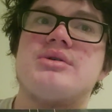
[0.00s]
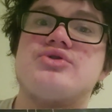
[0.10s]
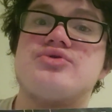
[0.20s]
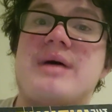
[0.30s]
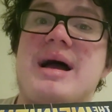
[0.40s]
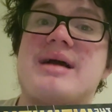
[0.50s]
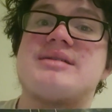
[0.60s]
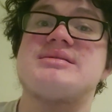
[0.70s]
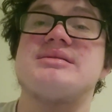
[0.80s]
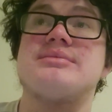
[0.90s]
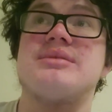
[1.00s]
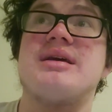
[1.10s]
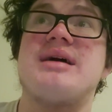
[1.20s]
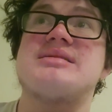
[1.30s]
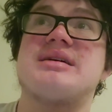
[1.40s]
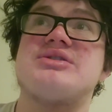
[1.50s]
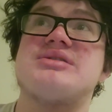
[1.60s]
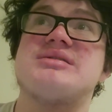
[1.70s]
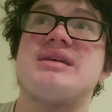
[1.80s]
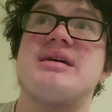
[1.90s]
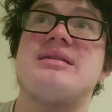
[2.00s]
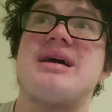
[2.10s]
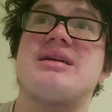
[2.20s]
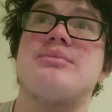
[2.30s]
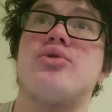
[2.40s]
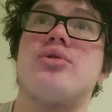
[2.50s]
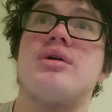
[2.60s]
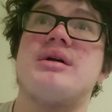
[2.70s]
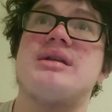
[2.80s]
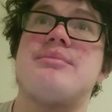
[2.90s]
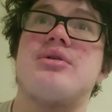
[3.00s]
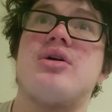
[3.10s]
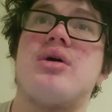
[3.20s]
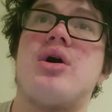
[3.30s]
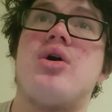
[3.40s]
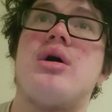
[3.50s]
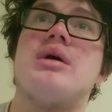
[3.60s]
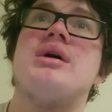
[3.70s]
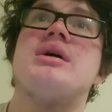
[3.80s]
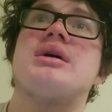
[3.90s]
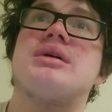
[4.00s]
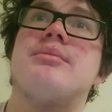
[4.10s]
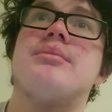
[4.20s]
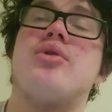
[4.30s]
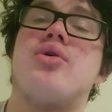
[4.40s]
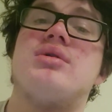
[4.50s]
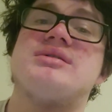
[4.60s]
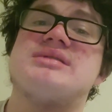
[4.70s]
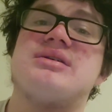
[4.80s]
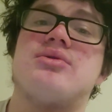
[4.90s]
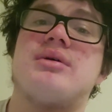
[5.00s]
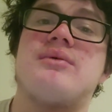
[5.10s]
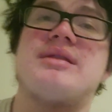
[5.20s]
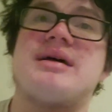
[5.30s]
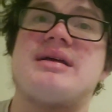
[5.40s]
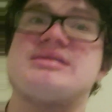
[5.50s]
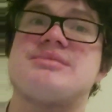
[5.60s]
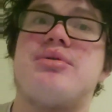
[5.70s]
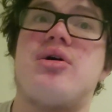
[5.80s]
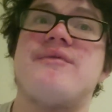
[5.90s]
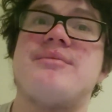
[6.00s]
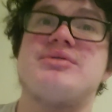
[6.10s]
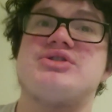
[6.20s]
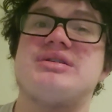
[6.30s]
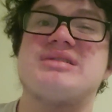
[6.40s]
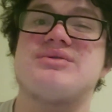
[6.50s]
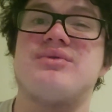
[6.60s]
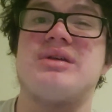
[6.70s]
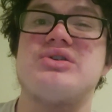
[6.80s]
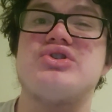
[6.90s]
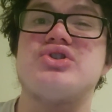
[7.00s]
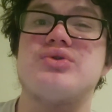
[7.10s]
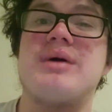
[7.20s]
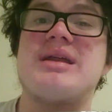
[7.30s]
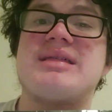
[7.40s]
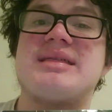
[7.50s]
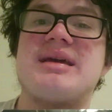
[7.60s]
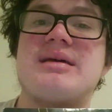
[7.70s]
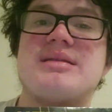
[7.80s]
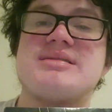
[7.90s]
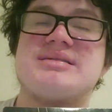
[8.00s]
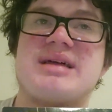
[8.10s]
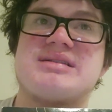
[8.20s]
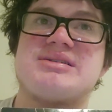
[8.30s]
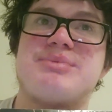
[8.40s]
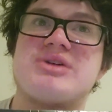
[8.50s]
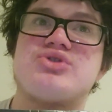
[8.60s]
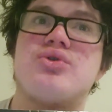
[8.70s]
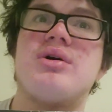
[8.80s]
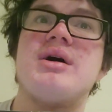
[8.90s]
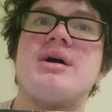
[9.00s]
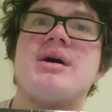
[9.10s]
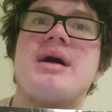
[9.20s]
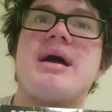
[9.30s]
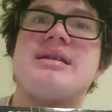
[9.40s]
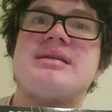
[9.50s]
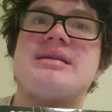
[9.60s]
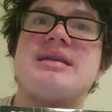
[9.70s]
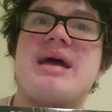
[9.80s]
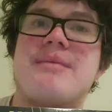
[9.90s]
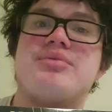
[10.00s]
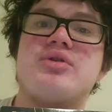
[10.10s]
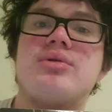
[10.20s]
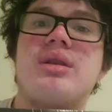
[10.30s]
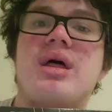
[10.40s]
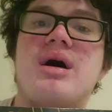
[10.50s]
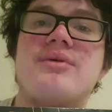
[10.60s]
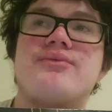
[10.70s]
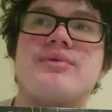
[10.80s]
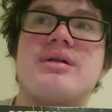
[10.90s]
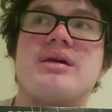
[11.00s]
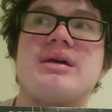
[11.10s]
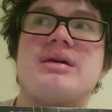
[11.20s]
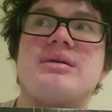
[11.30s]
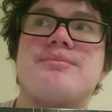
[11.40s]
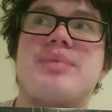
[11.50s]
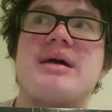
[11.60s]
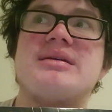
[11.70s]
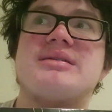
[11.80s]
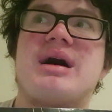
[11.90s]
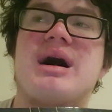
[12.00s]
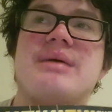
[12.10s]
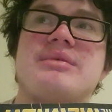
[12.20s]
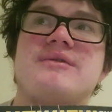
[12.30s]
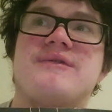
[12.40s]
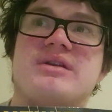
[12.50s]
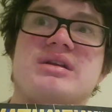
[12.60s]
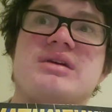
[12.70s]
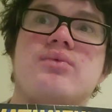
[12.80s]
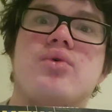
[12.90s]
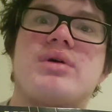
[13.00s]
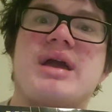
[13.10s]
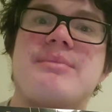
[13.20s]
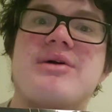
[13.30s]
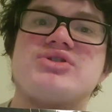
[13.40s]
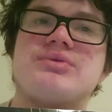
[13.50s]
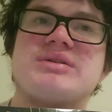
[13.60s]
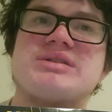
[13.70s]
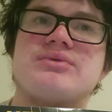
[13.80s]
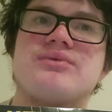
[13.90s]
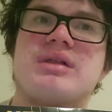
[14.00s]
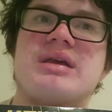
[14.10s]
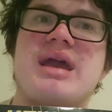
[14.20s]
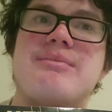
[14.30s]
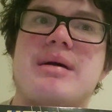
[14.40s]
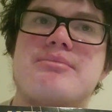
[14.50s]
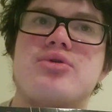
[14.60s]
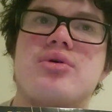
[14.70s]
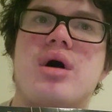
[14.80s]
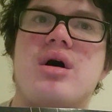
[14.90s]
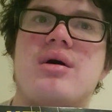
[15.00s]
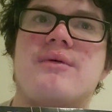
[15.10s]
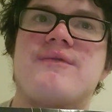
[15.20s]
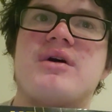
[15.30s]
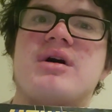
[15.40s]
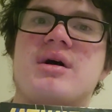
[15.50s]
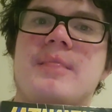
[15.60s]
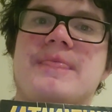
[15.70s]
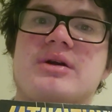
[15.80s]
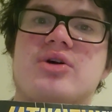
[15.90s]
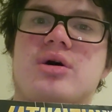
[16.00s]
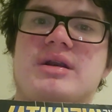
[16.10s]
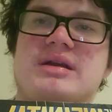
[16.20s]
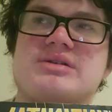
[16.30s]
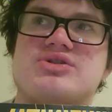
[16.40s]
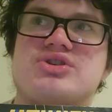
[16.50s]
Drax. Yes, I just said that Gamora and Nebula are. Gamora is the only one that is a part of it, but she doesn't really do anything in this that's special. And Nebula, really, by the time Infinity War came out, she wasn't really a member of the Guardians.